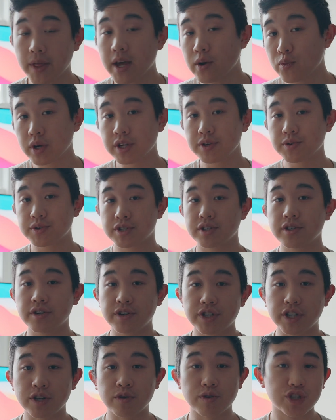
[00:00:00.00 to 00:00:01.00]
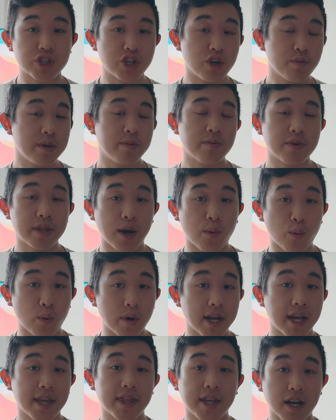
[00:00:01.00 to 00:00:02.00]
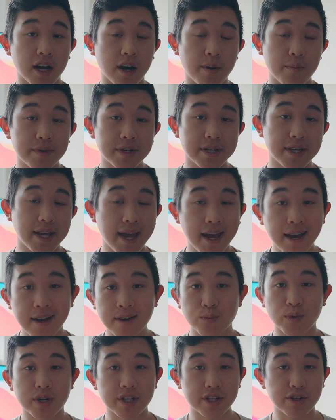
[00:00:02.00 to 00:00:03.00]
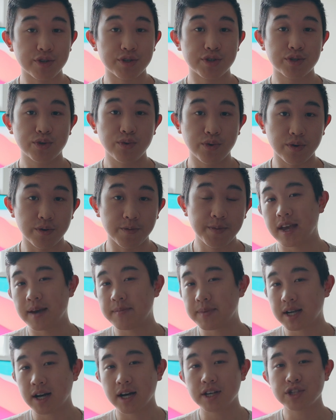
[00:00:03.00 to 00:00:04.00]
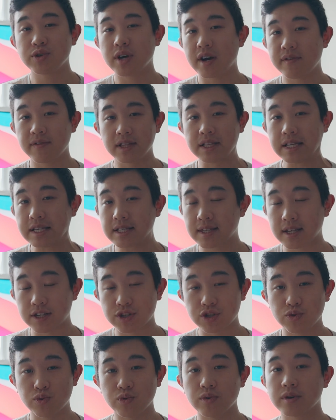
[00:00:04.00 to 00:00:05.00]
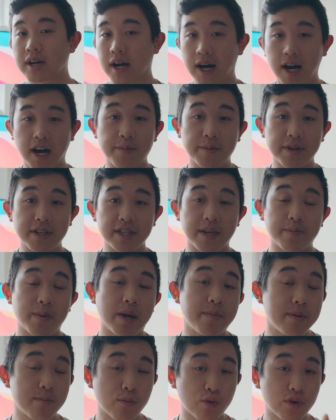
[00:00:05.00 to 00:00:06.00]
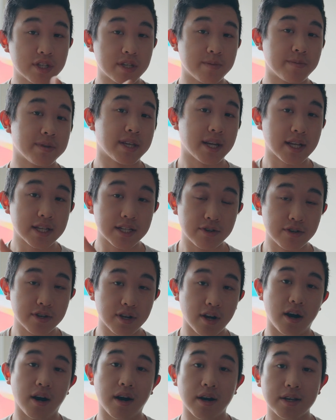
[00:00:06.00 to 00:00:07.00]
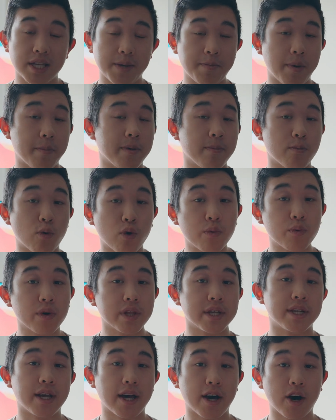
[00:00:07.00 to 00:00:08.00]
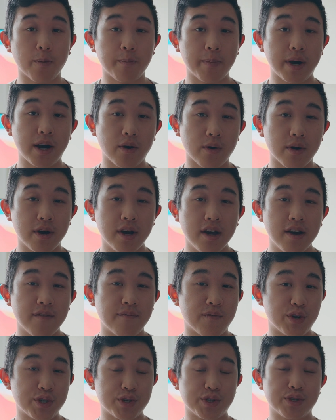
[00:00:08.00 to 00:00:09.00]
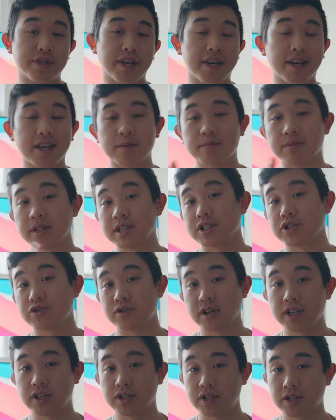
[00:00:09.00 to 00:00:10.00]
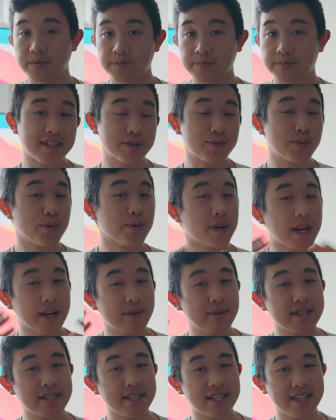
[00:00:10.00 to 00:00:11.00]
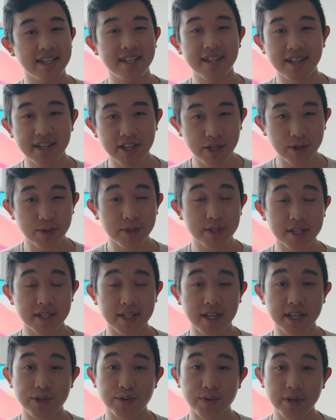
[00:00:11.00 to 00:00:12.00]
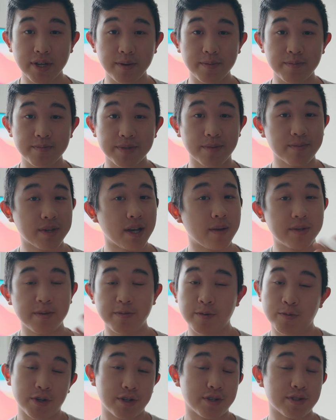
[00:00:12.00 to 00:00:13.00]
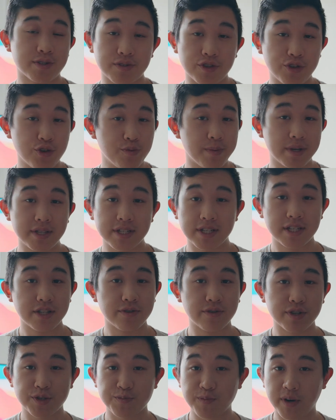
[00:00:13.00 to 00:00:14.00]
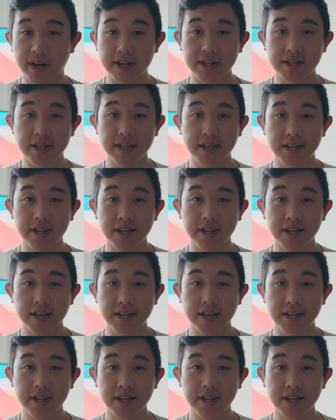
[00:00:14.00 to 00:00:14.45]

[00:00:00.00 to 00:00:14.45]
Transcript: Then when you search, it'll show people that work at that company and went to your school, and because you have at least that school in common, they might be more sympathetic to your cause and might be more willing to help out versus a complete stranger. This won't guarantee a huge success rate. Sometimes people are just too busy to respond,